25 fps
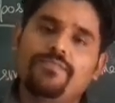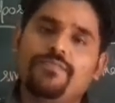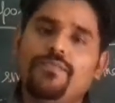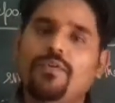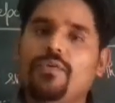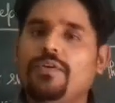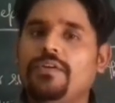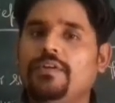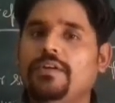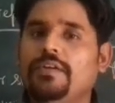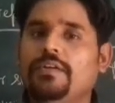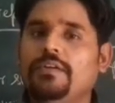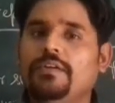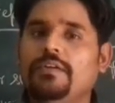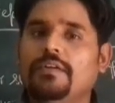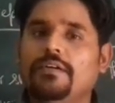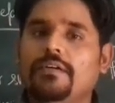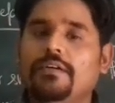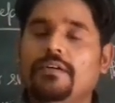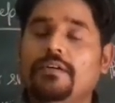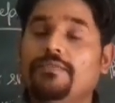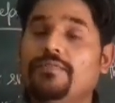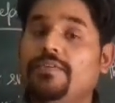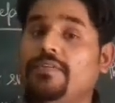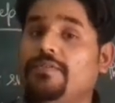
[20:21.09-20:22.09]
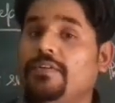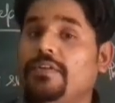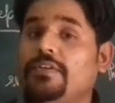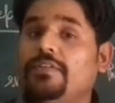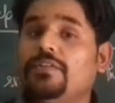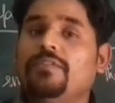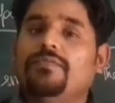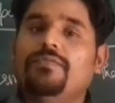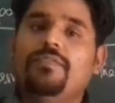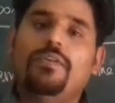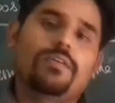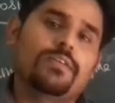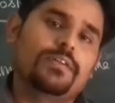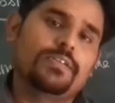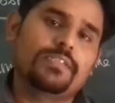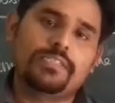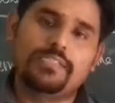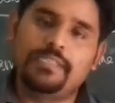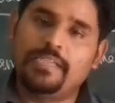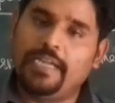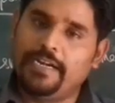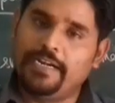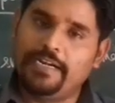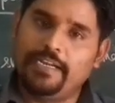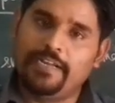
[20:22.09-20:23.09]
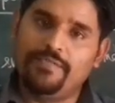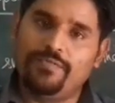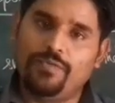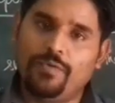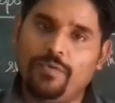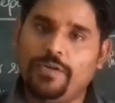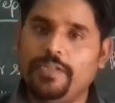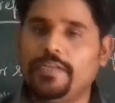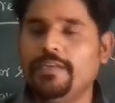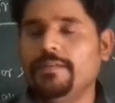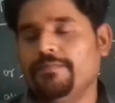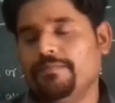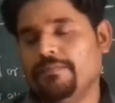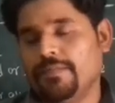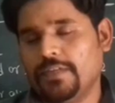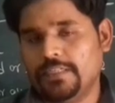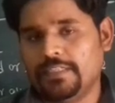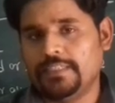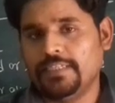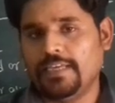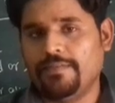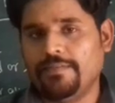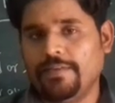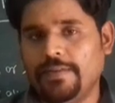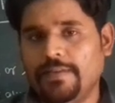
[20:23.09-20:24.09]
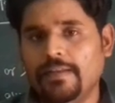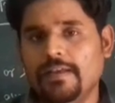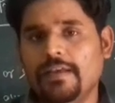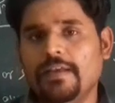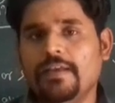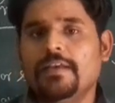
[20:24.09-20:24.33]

15th of August 1947.